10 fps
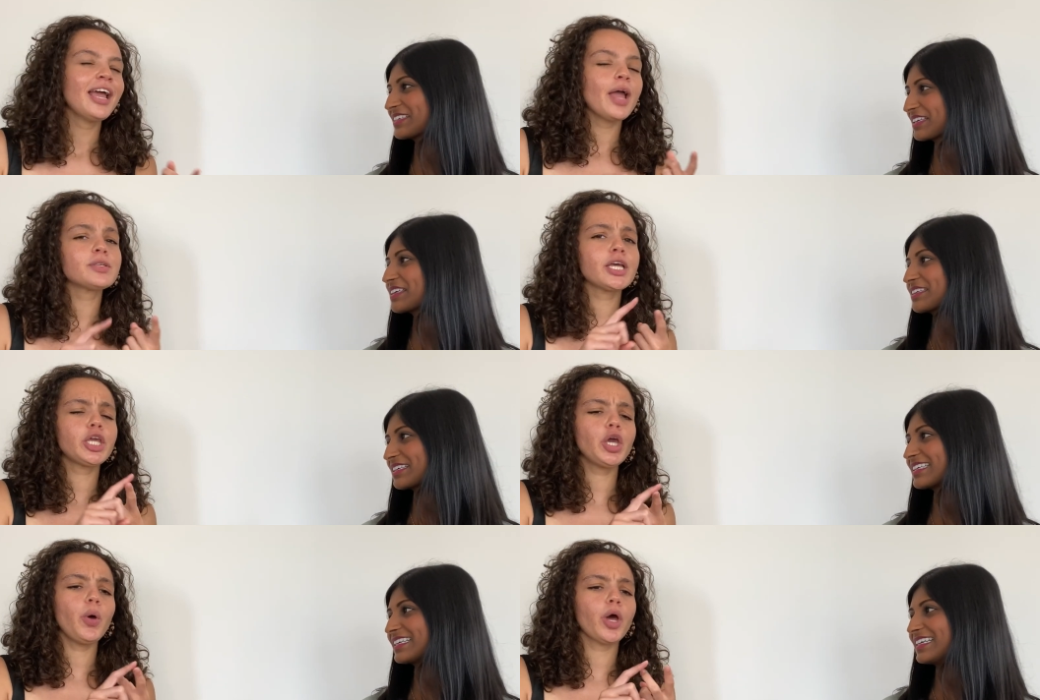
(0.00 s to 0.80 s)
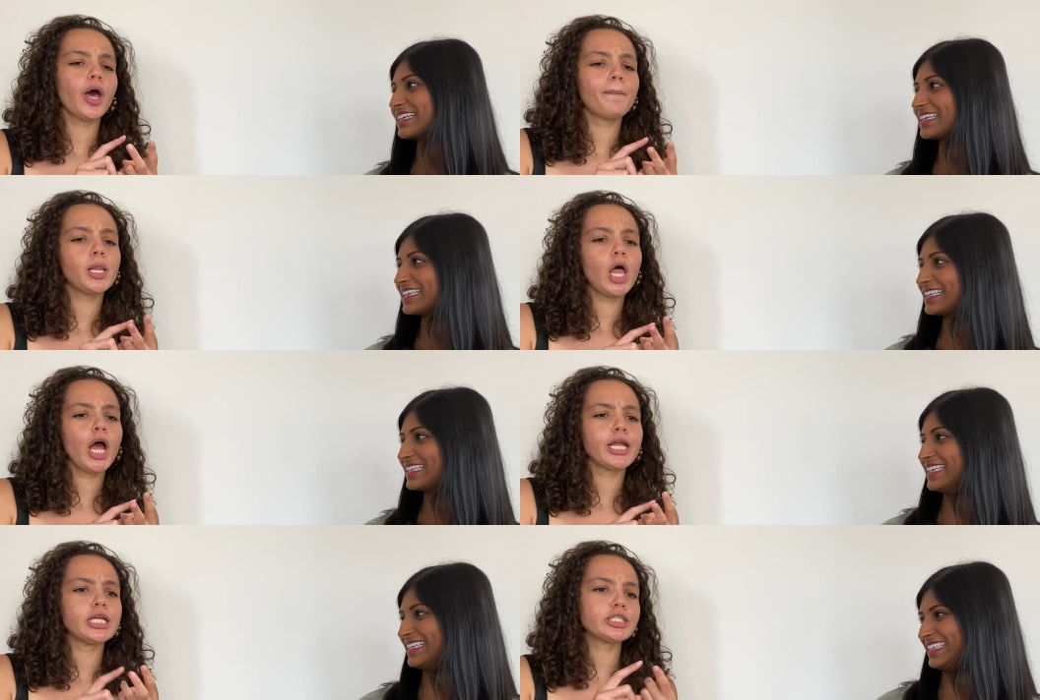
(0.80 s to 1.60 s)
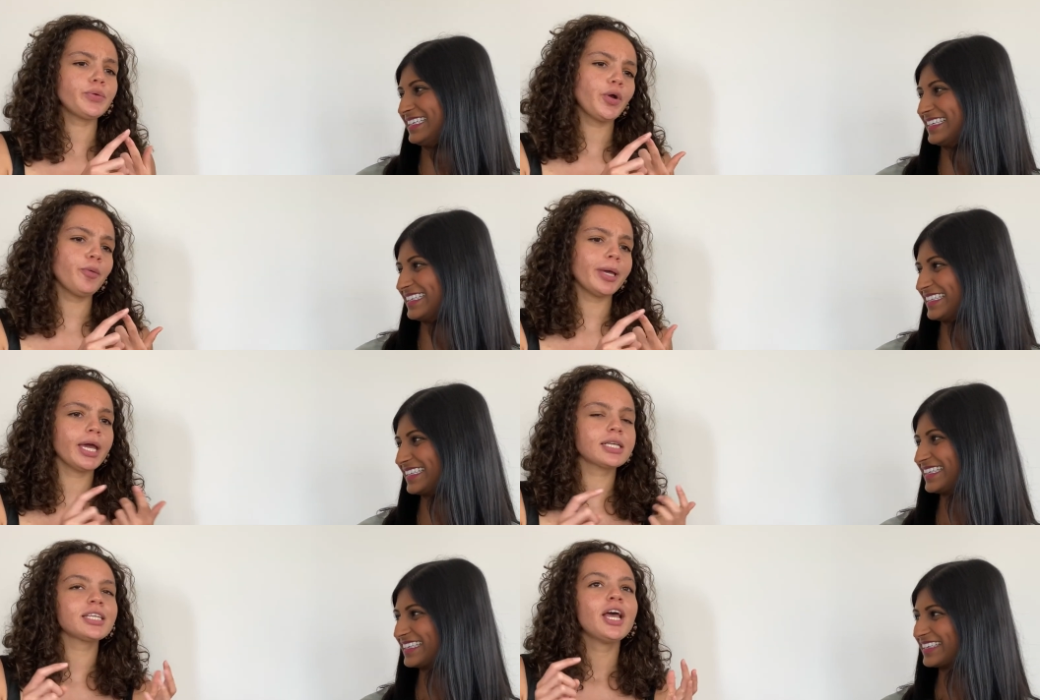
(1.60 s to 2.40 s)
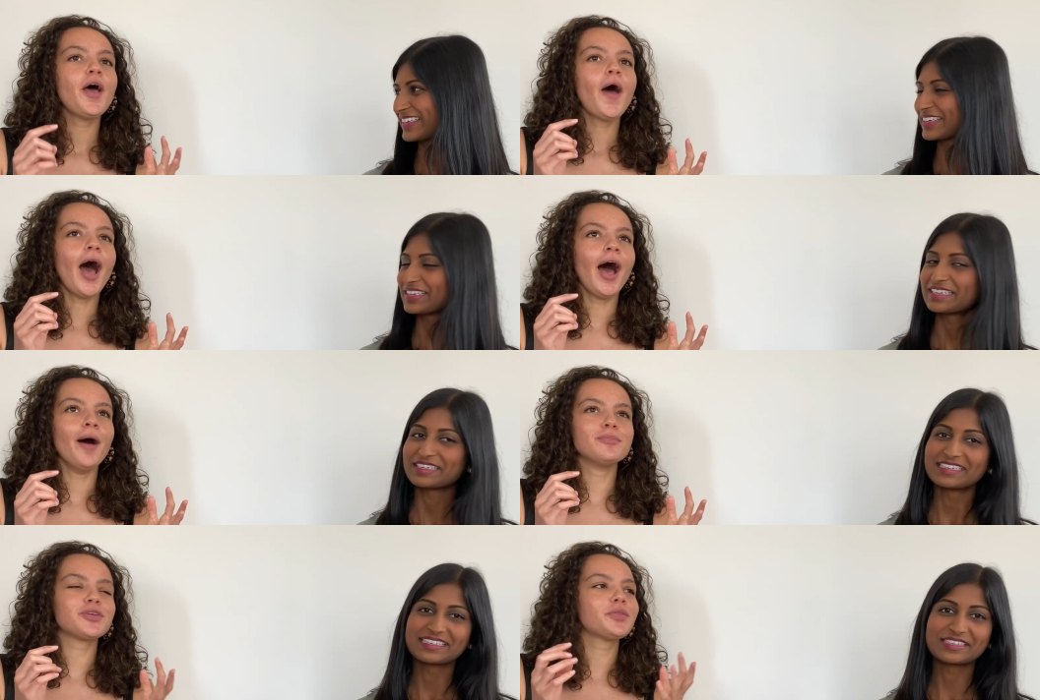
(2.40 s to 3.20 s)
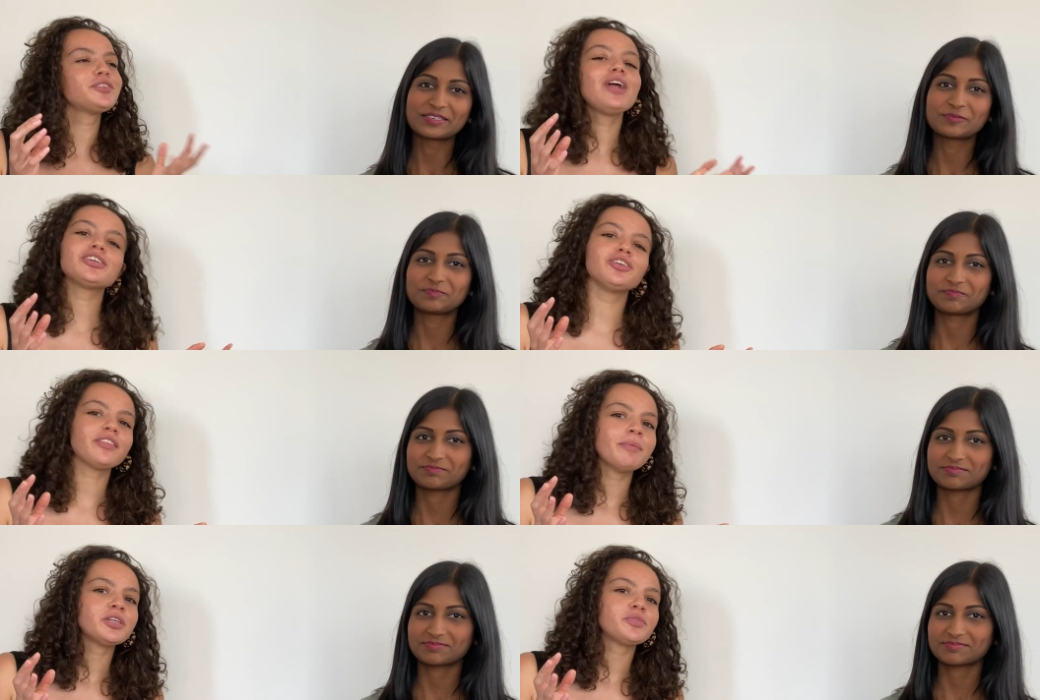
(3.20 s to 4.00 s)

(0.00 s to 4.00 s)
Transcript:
Speaker 1: It was like yoga, Pilates, aerobics. Um, so there's actually not that